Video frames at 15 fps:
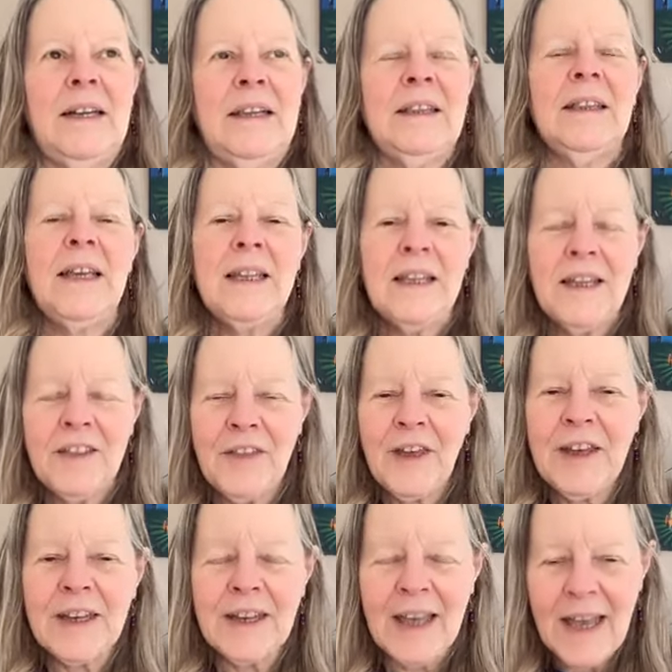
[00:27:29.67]
Lilith
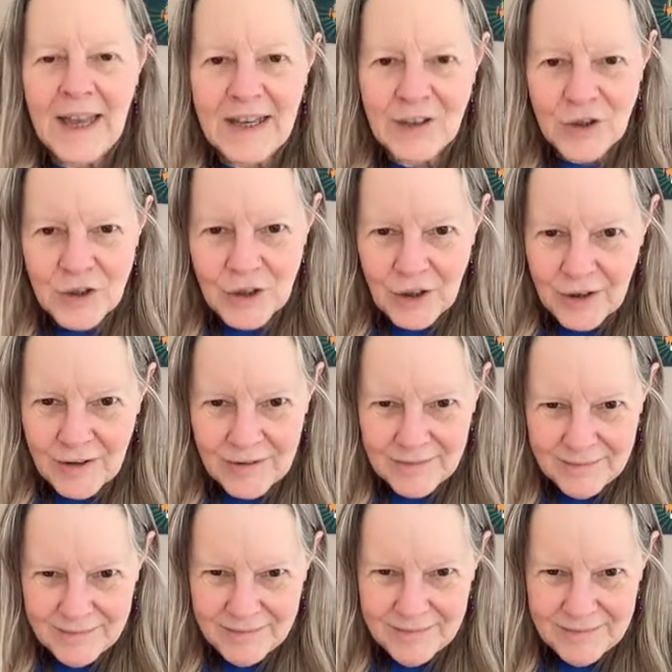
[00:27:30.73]
in Cancer
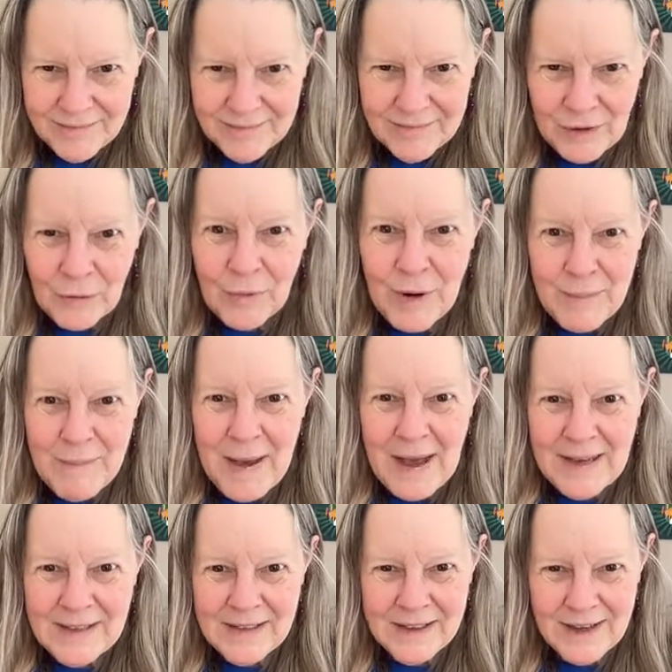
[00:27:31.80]

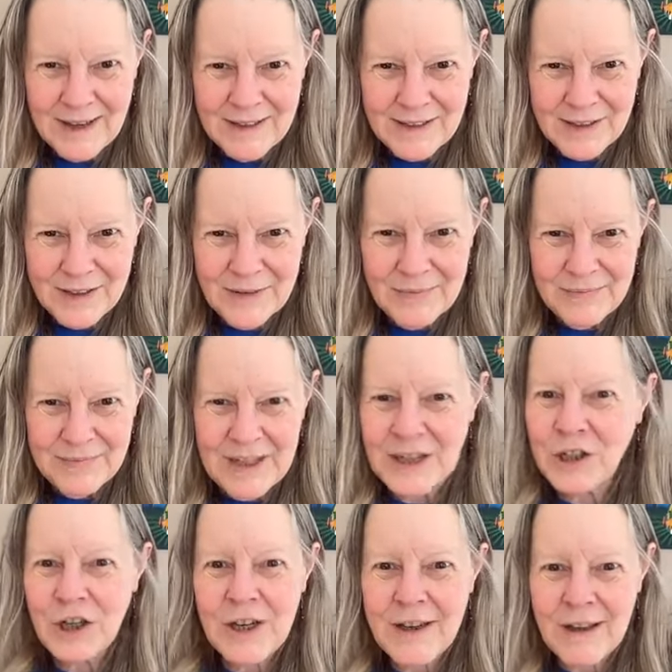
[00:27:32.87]
reminds us that
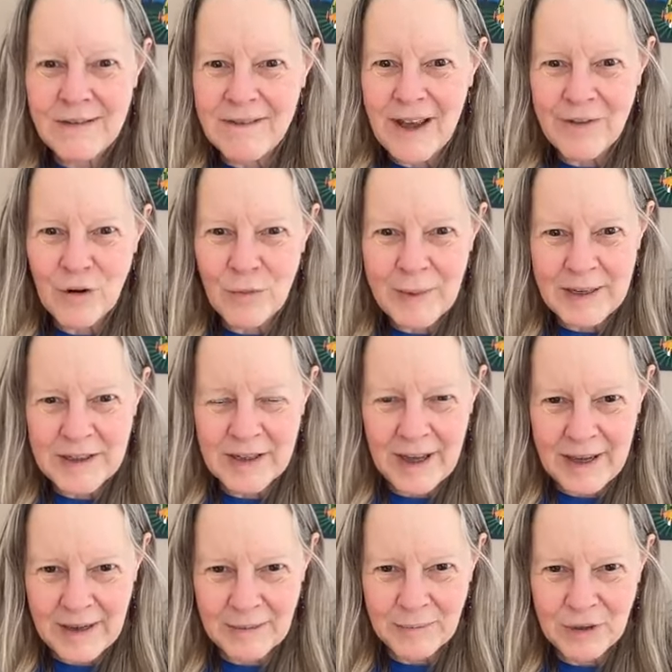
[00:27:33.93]
she can never be
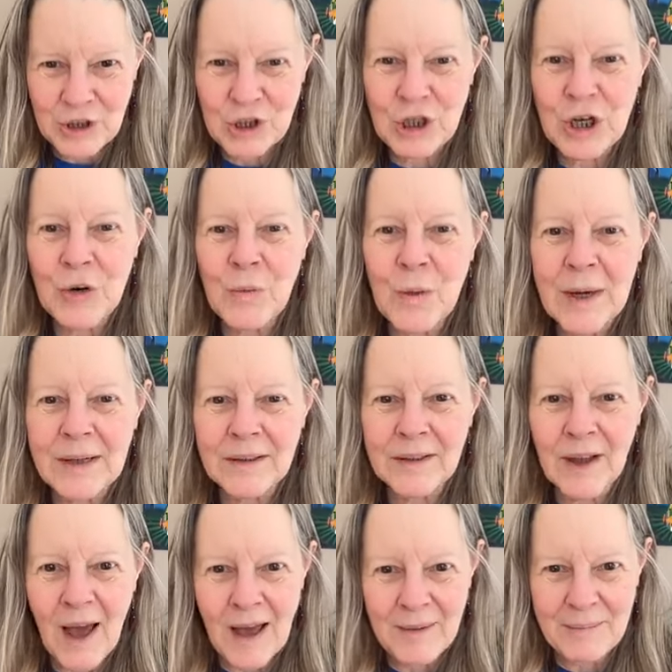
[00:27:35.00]
tamed. She will
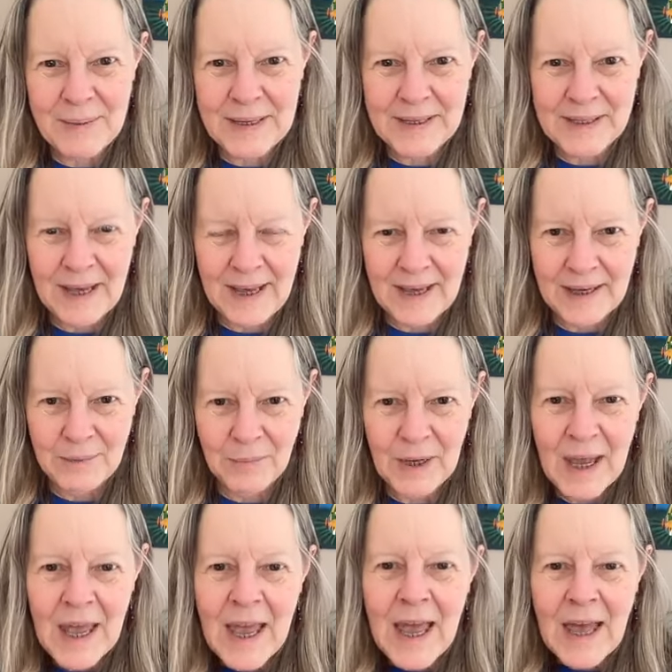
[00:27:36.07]
not be tamed.
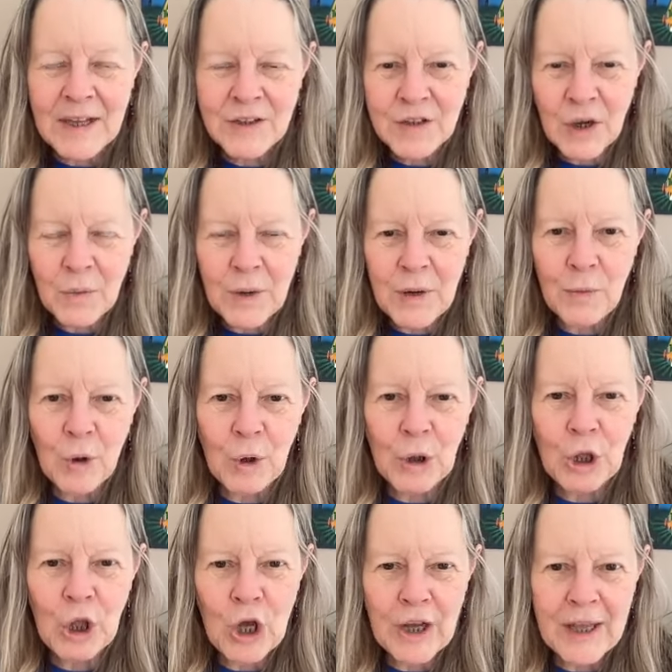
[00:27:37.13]
And so we will
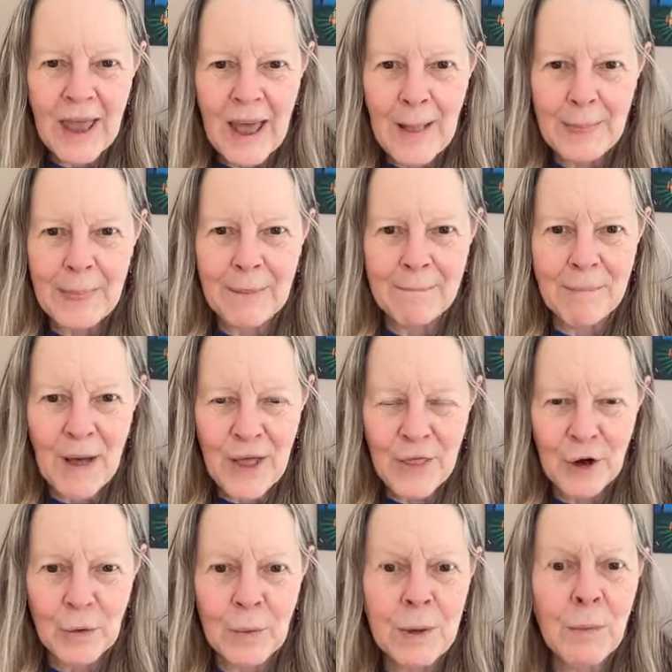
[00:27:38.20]
look at the
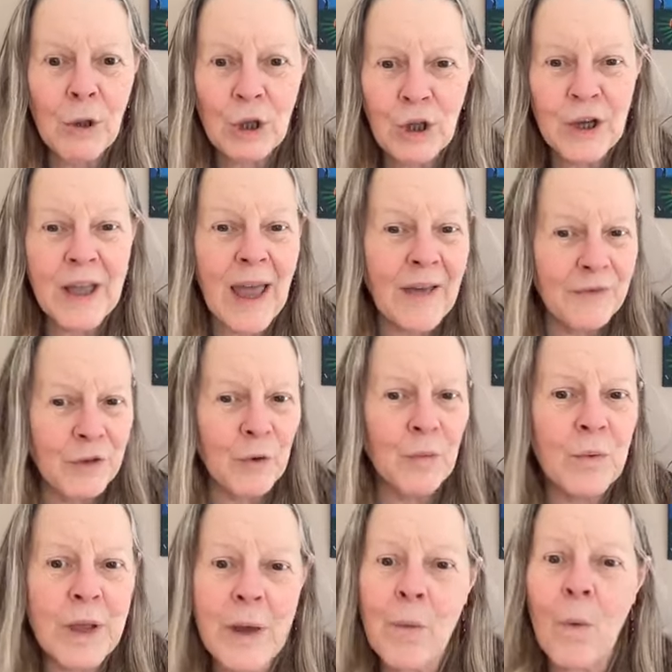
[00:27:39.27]
mother. We will look at the
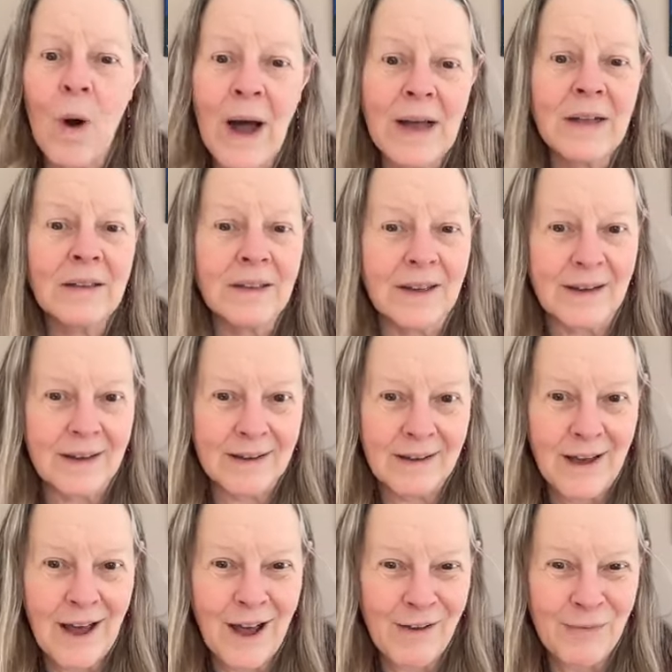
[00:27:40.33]
rewilding
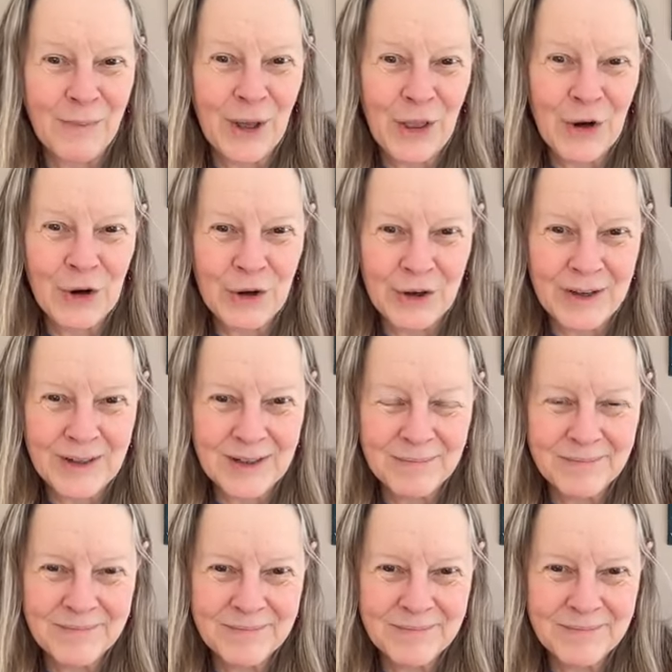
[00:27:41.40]
of motherhood.